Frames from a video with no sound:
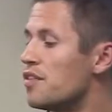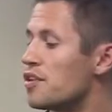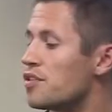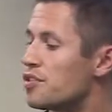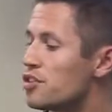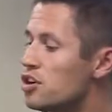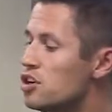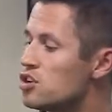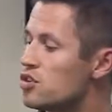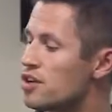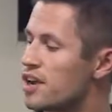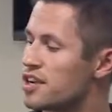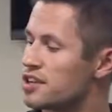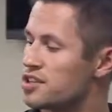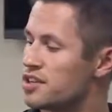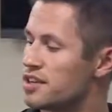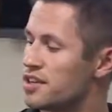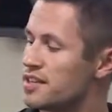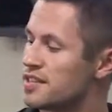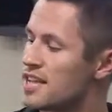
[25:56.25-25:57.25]
the third
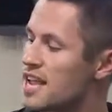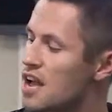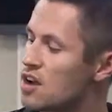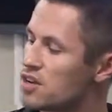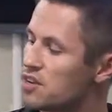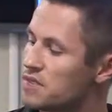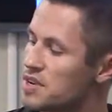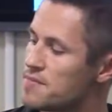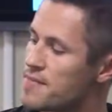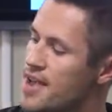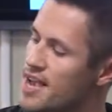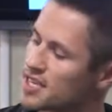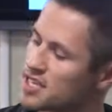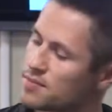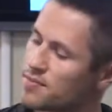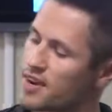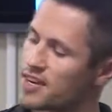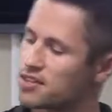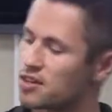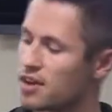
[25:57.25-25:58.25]
question is, how can we
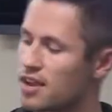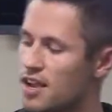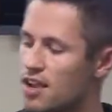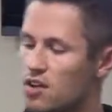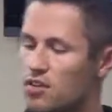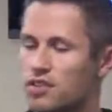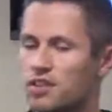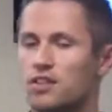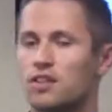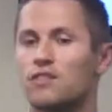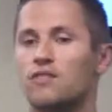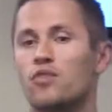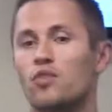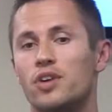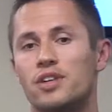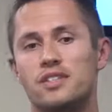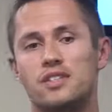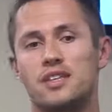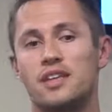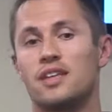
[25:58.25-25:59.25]
maximize our health and
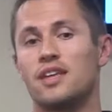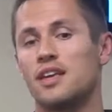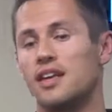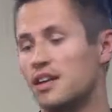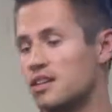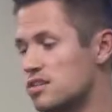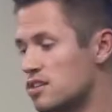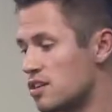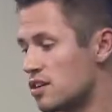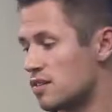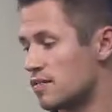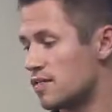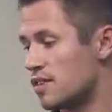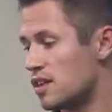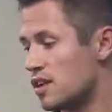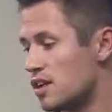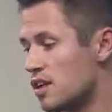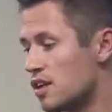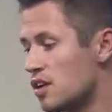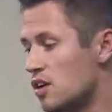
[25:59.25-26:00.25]
avoid skin cancer?
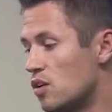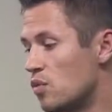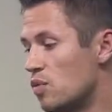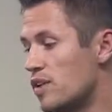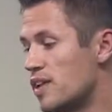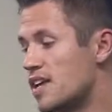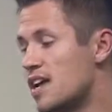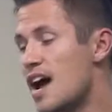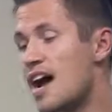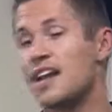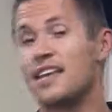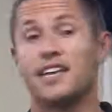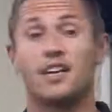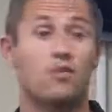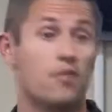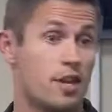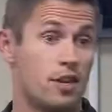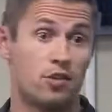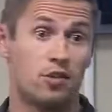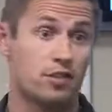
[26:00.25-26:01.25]
We got to
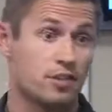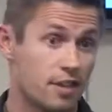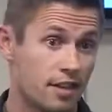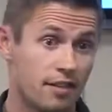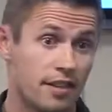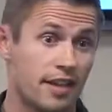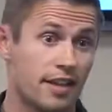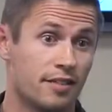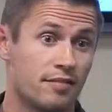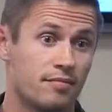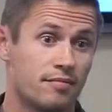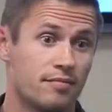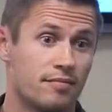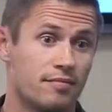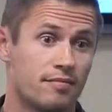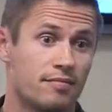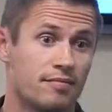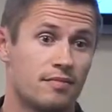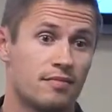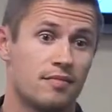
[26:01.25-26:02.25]
get regular sunlight.
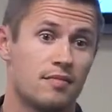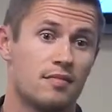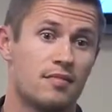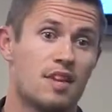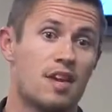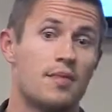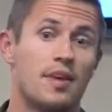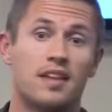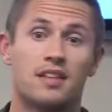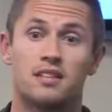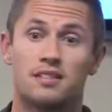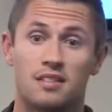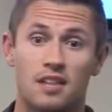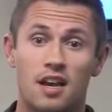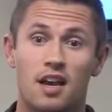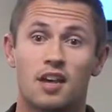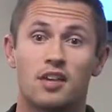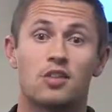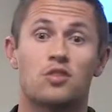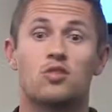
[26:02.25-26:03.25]
I mean, it's
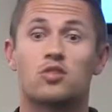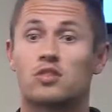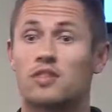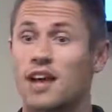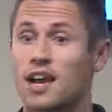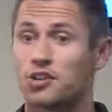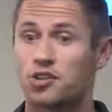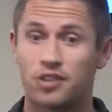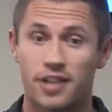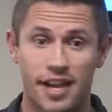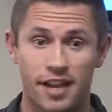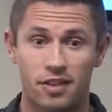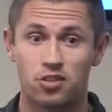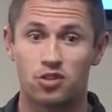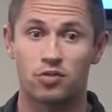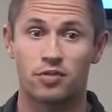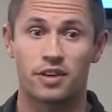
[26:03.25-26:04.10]
duh. You slash your cancer